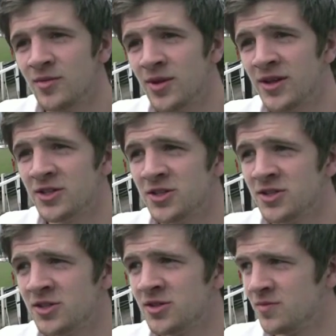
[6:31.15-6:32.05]
But this
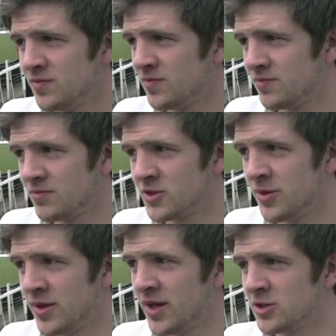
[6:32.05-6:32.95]
is
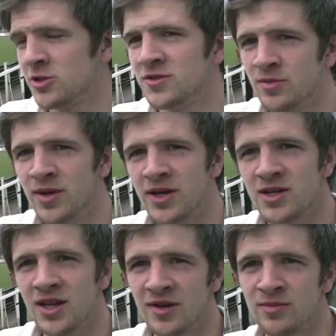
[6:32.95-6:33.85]
something else, obviously
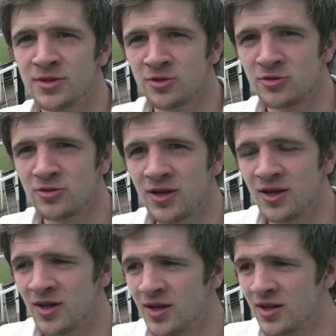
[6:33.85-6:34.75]
bigger club, so
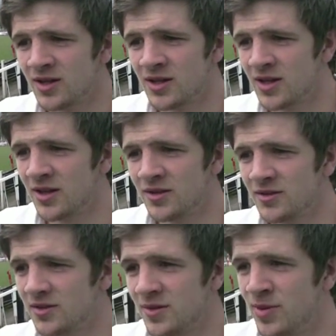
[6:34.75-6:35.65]

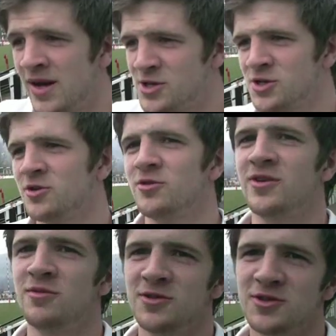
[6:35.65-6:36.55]
and the passion
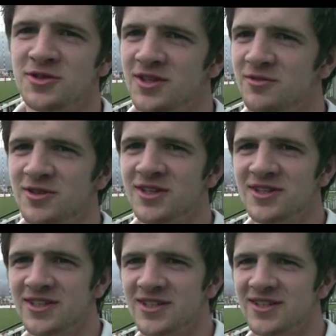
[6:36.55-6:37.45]
going on is
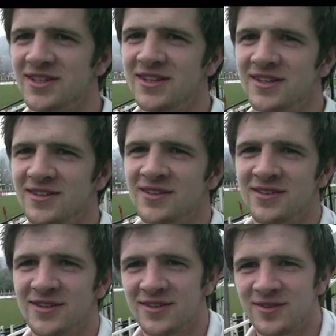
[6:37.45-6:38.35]
unreal, isn't it?
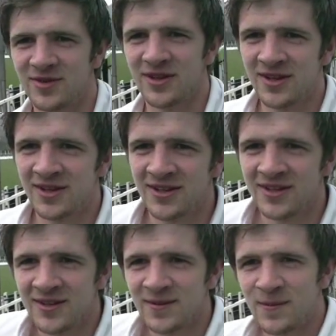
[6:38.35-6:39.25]
It's incredible, but
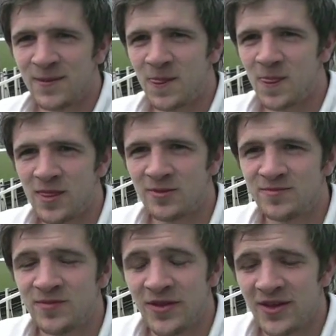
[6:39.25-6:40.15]
it's incredible, especially
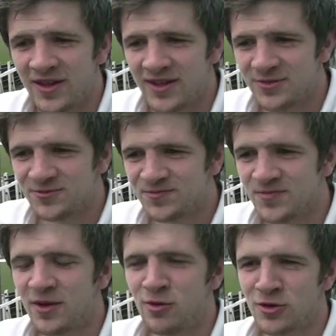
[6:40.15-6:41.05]
this season. It's been
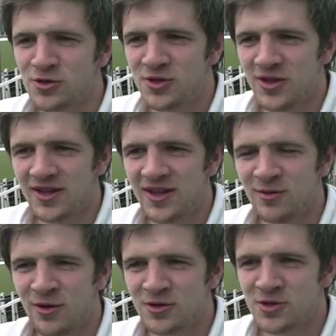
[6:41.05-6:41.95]
like nothing
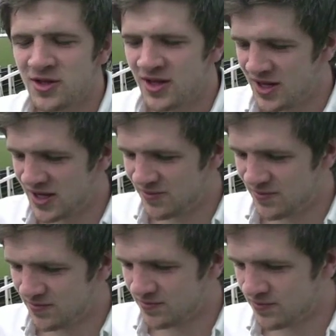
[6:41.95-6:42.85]
else. I watched
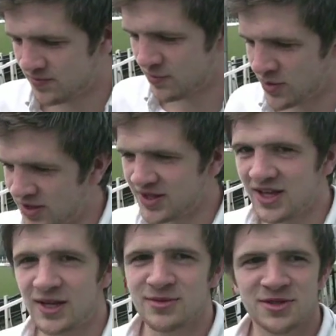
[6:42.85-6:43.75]
one of the
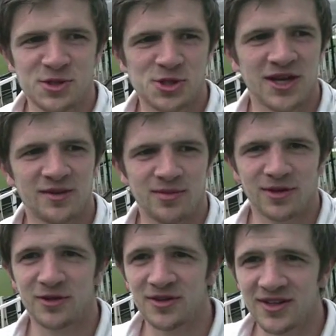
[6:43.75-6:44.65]
games in the shed,
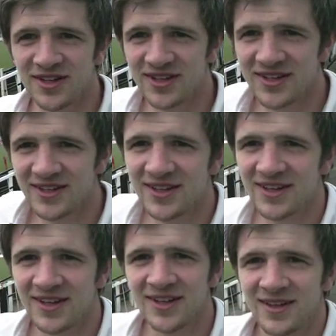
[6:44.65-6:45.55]
and I
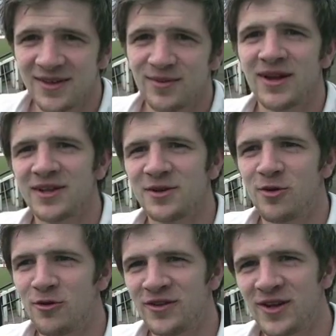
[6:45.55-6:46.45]
had to
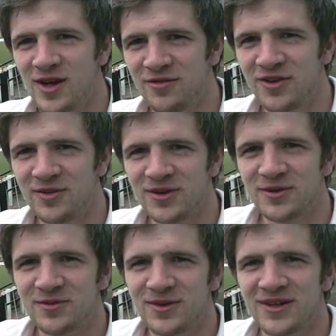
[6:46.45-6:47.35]
go over the half time. I
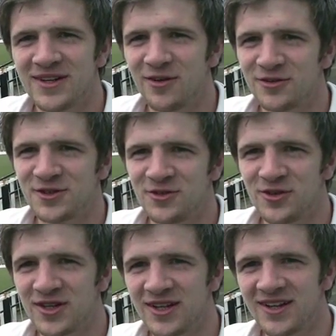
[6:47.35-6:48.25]
couldn't
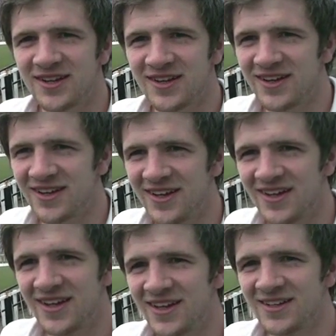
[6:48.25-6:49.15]
concentrate.
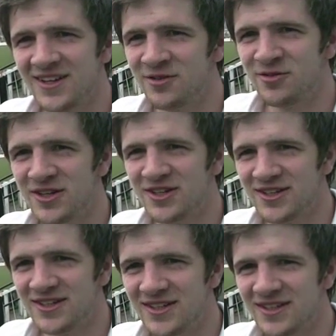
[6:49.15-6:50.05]
Unreal.